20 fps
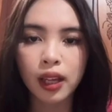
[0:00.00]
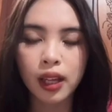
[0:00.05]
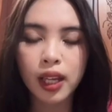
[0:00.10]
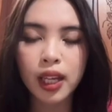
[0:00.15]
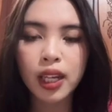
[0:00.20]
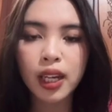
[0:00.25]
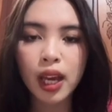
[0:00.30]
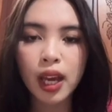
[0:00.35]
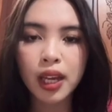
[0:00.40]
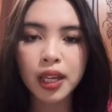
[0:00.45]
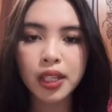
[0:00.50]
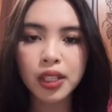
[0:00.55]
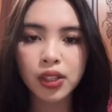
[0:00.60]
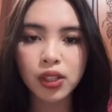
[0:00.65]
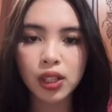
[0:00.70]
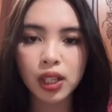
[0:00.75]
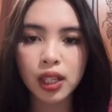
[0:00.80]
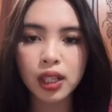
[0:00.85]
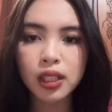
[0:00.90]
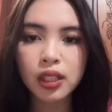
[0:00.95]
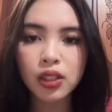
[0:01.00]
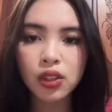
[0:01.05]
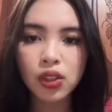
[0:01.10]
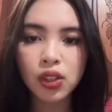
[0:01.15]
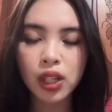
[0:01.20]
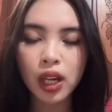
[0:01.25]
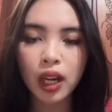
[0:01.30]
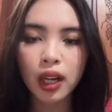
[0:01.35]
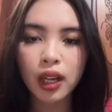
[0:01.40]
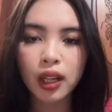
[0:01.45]
In addition,
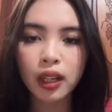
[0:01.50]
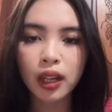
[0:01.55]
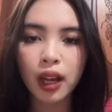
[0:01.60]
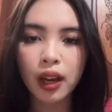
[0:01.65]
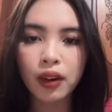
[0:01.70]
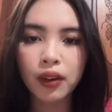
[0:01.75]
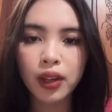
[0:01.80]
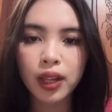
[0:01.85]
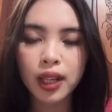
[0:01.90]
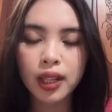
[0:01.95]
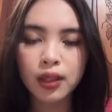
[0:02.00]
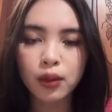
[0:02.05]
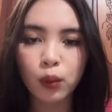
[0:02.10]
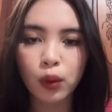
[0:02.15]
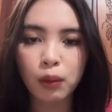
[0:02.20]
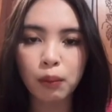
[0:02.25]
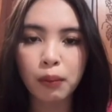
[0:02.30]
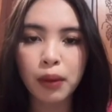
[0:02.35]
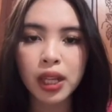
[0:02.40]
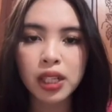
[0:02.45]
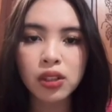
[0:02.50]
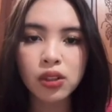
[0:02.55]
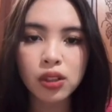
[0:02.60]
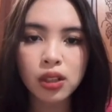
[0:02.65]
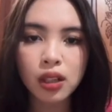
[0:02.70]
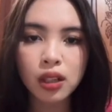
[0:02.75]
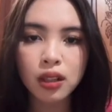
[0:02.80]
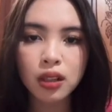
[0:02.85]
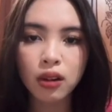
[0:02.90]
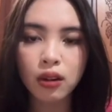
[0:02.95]
shaded areas with
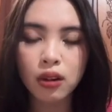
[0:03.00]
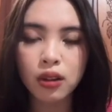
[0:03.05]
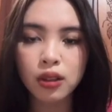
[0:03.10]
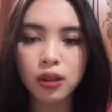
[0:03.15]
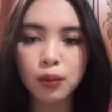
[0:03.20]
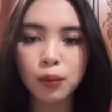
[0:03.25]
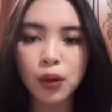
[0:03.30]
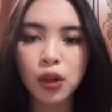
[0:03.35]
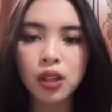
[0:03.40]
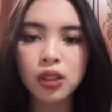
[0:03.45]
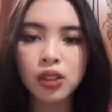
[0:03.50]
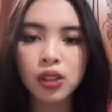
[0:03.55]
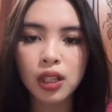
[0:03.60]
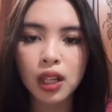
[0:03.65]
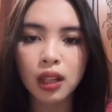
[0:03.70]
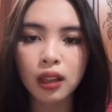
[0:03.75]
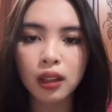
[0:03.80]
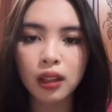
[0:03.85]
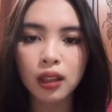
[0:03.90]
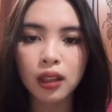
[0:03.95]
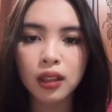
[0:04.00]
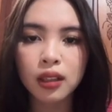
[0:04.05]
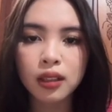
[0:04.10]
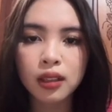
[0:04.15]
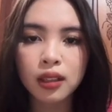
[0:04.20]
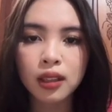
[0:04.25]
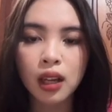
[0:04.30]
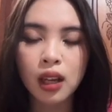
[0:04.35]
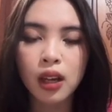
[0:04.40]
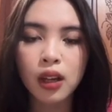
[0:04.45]
benches or small
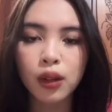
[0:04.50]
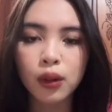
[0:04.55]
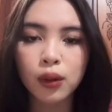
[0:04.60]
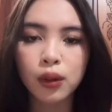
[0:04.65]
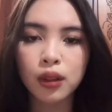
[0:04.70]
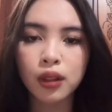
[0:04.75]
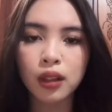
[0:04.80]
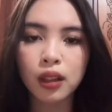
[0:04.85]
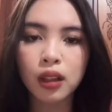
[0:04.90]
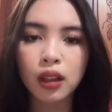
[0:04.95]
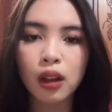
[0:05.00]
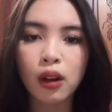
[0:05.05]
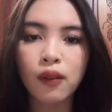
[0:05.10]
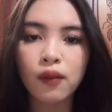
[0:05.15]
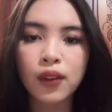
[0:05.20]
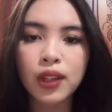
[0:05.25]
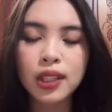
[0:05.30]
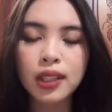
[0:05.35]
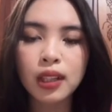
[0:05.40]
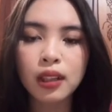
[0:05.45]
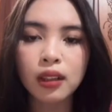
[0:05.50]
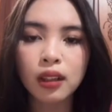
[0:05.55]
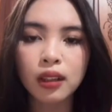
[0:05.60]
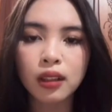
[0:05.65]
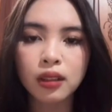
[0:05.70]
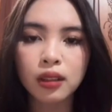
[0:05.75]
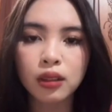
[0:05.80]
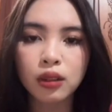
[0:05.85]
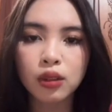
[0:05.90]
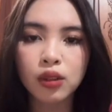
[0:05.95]
shelters could allow
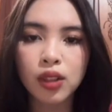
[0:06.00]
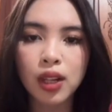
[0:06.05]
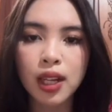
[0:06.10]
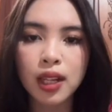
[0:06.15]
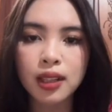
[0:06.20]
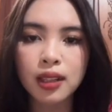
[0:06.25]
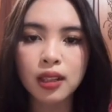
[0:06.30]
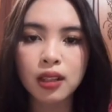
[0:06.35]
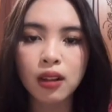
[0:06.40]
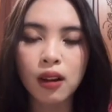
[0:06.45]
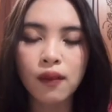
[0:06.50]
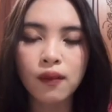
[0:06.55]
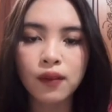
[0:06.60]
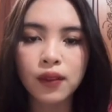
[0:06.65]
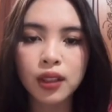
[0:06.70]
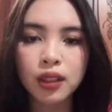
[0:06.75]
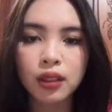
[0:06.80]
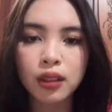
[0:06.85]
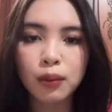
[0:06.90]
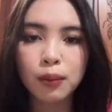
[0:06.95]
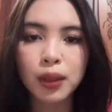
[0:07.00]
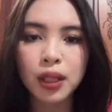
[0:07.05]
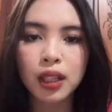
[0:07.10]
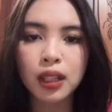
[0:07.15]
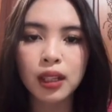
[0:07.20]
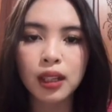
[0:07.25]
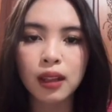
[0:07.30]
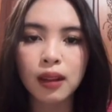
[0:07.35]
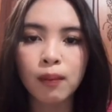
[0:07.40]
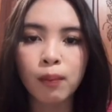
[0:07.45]
visitors to rest
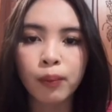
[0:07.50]
comfortably.